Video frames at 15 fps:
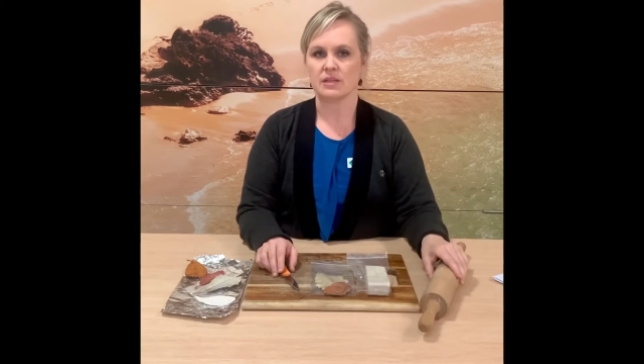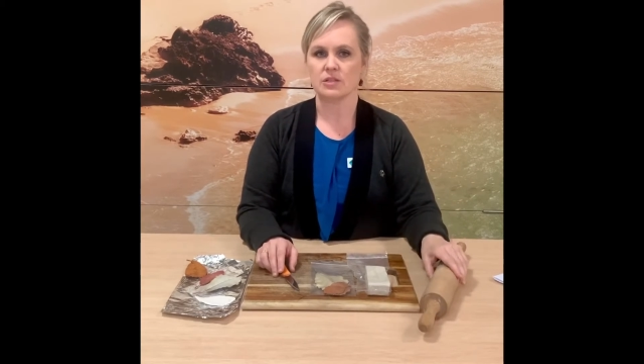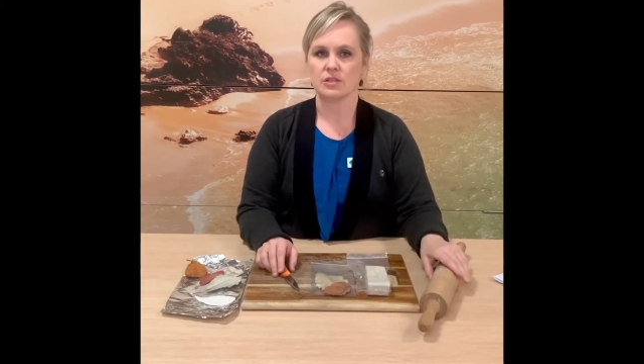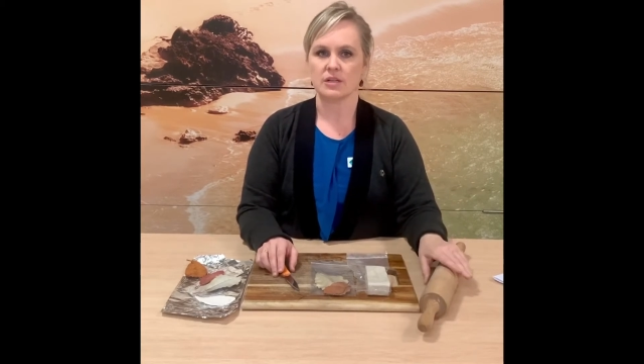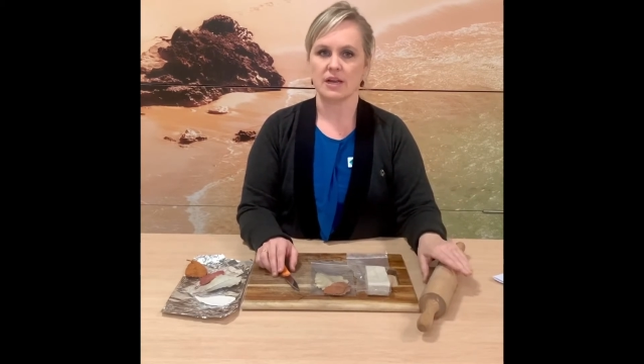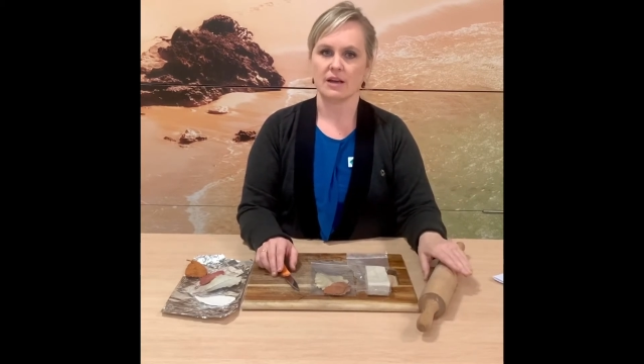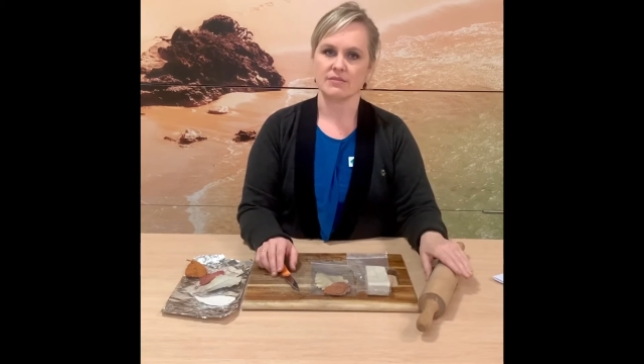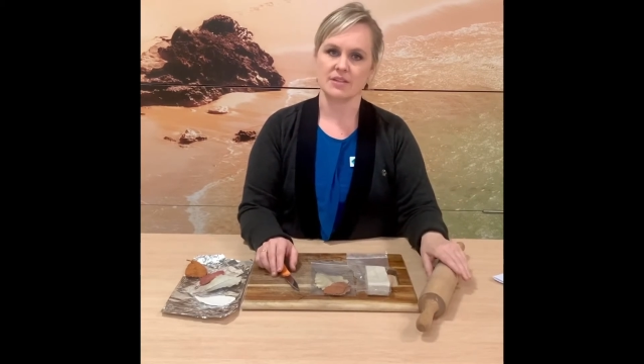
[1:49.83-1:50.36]
you
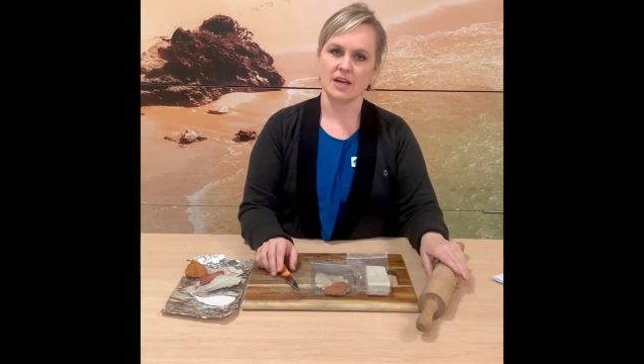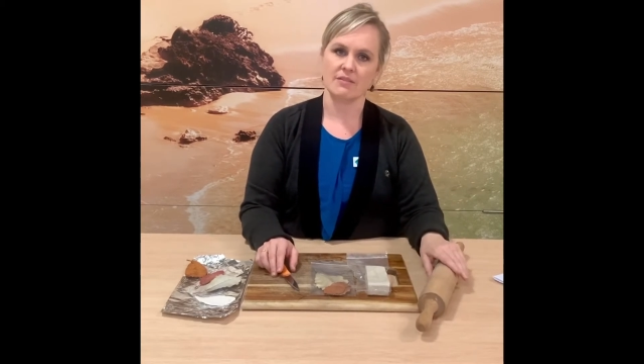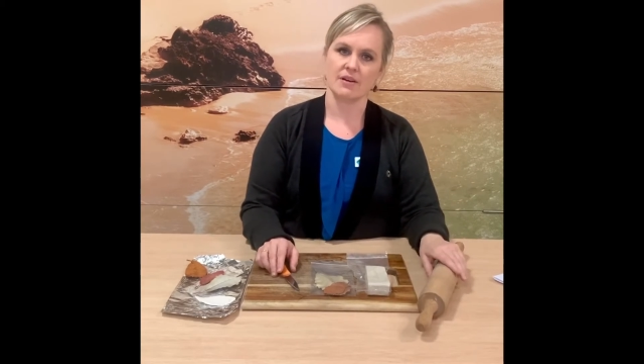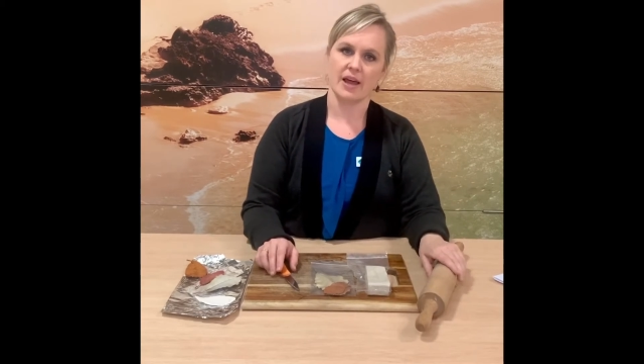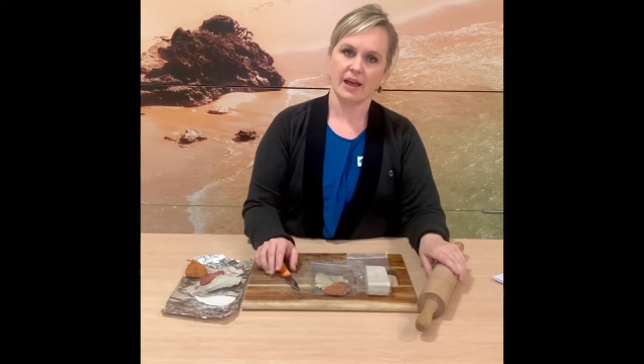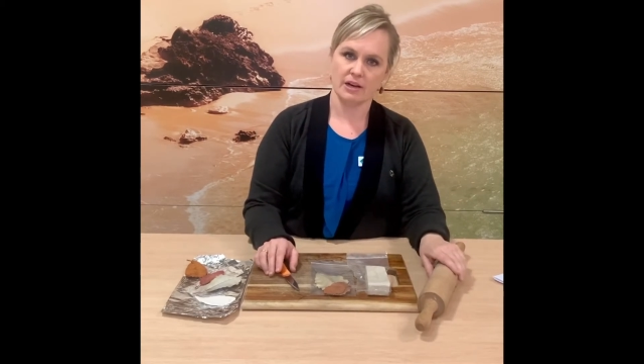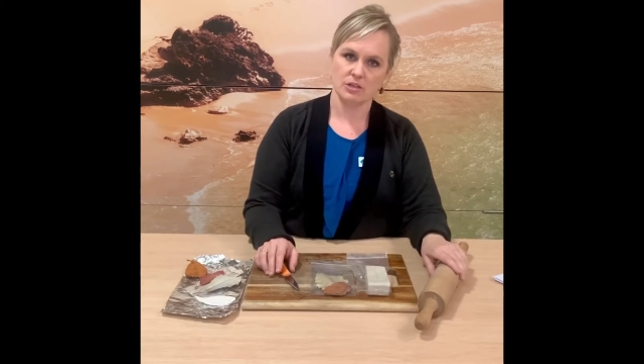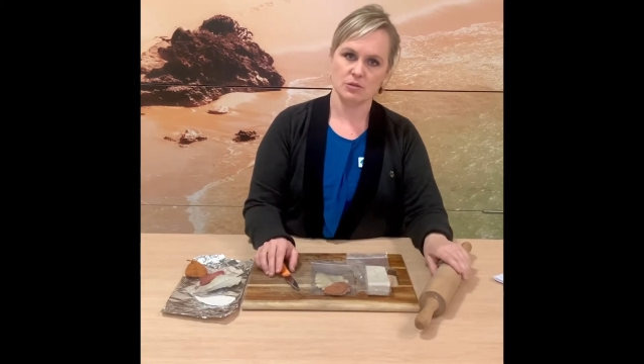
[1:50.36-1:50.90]
don't have to have an
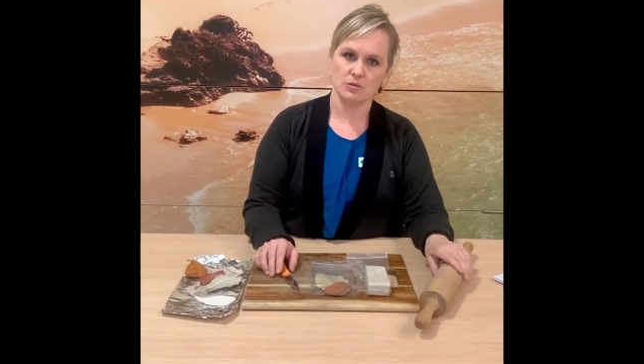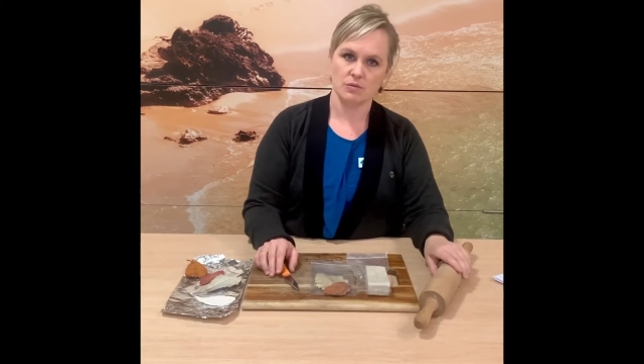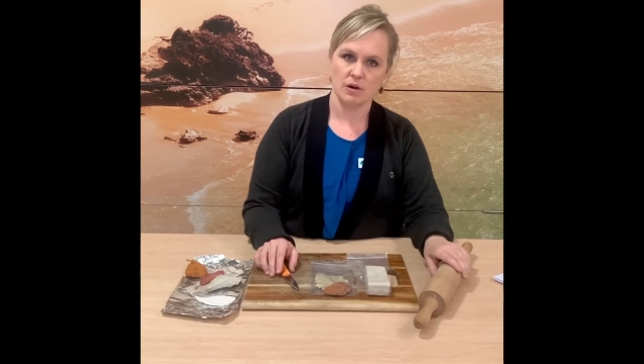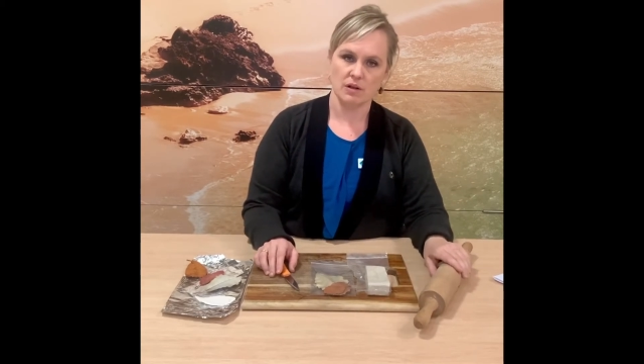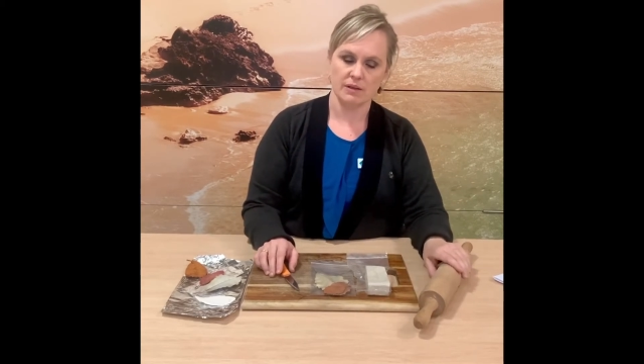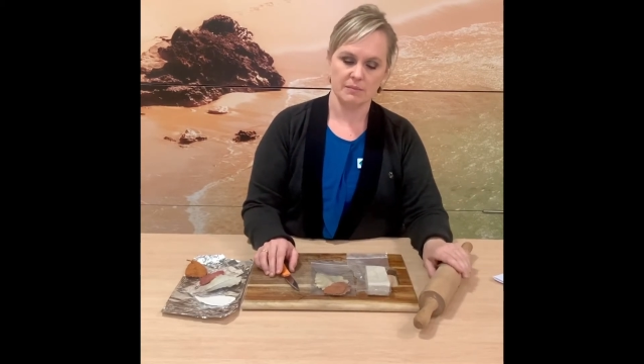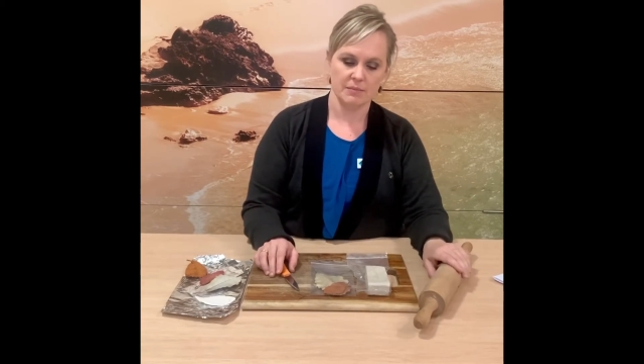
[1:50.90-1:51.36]
actual rolling